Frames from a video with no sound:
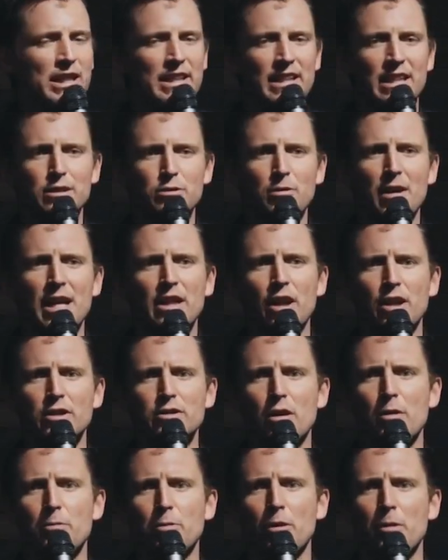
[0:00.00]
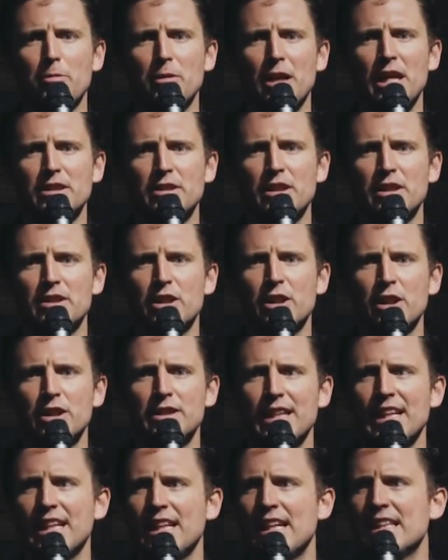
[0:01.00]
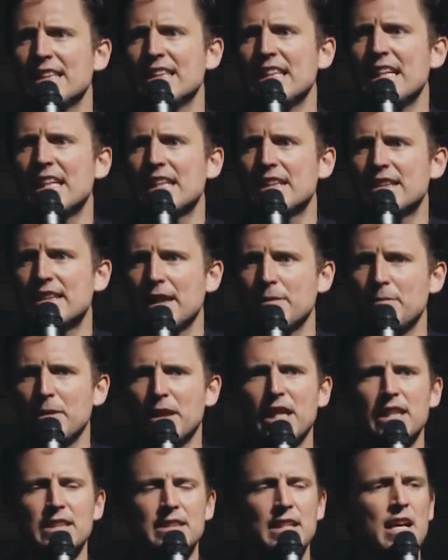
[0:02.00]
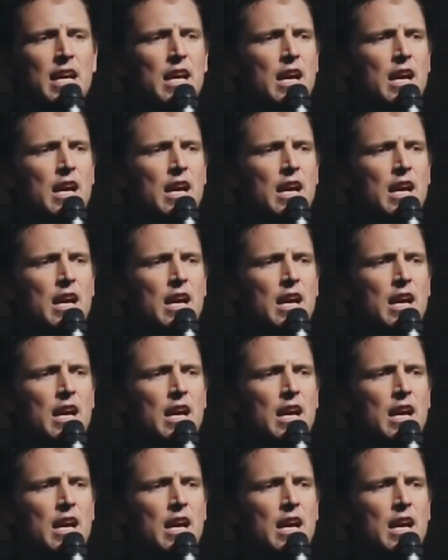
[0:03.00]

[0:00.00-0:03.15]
This is why cultural appropriation is a good thing and a needed thing because